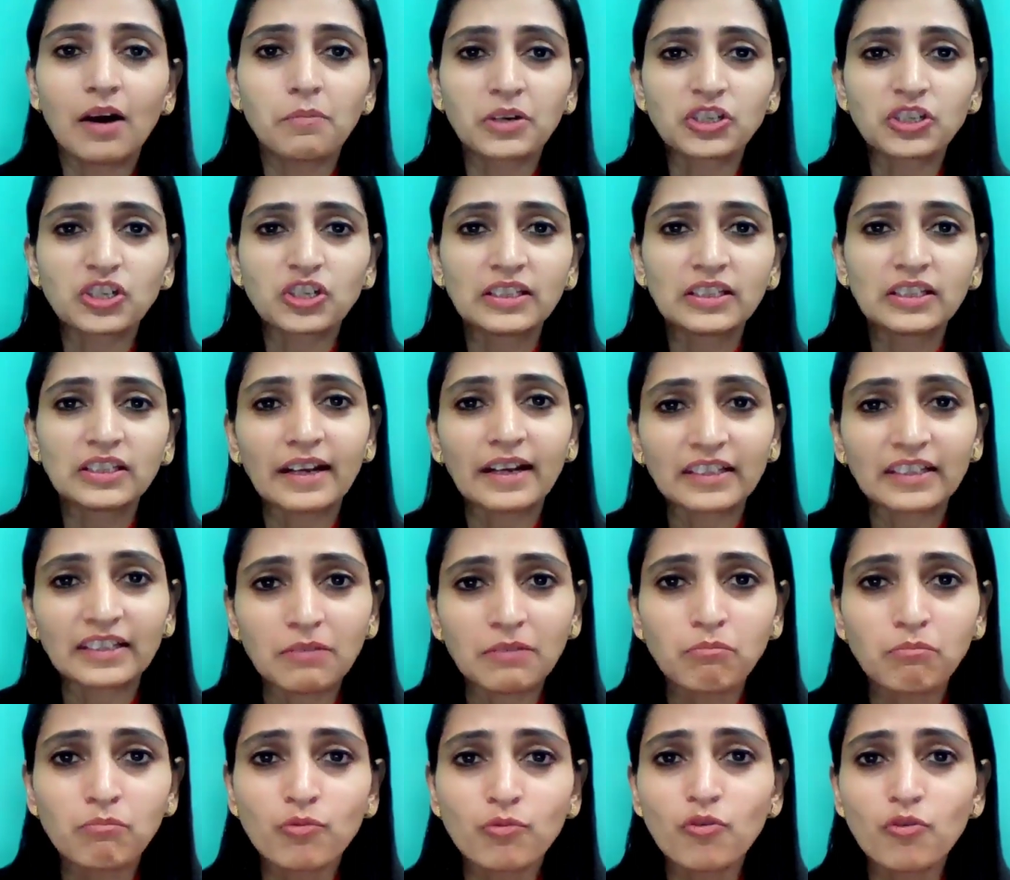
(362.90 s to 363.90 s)
a machine that
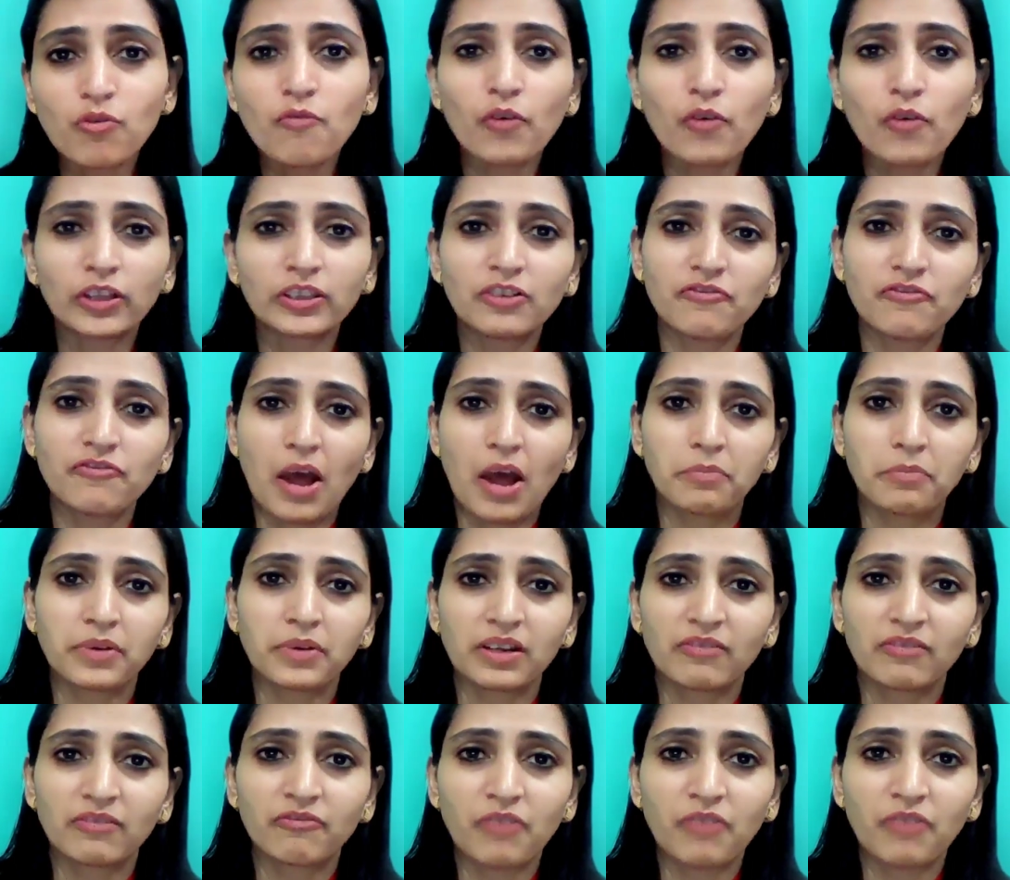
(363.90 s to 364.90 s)
can move on the
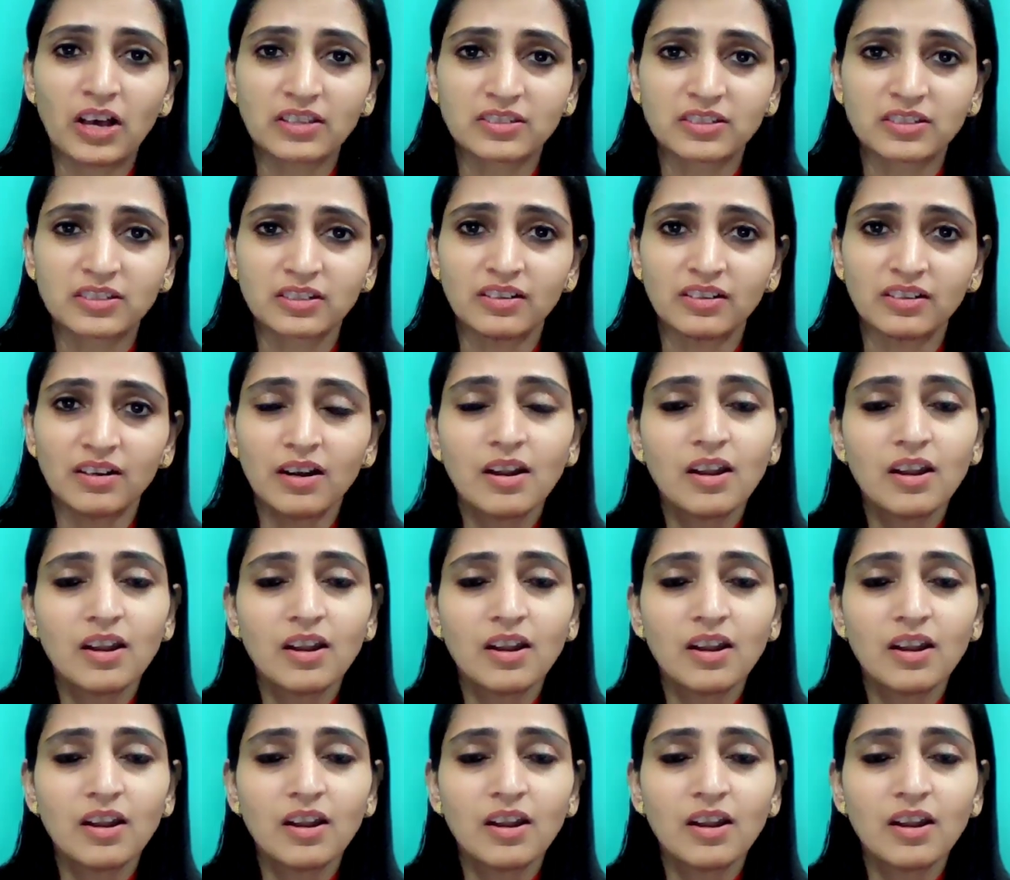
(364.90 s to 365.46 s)
fabric faster.